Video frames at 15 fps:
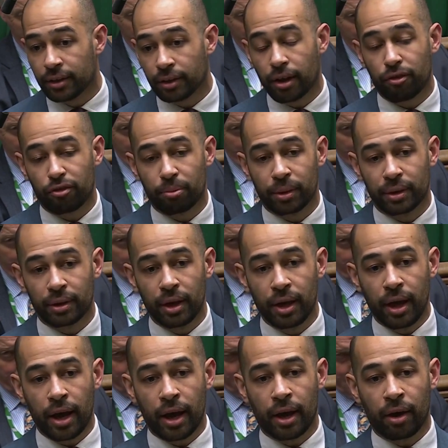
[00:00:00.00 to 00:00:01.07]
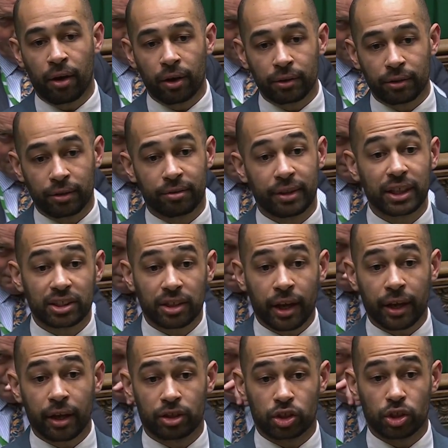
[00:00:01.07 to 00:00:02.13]
the government on. Things
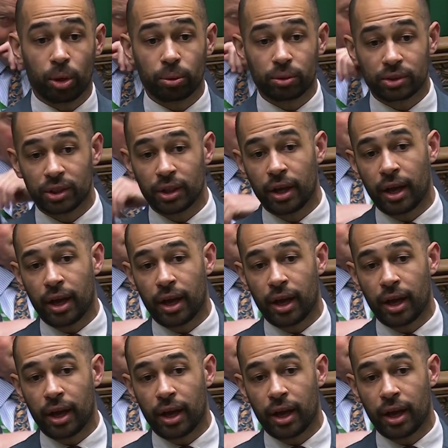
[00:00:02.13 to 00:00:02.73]
like assault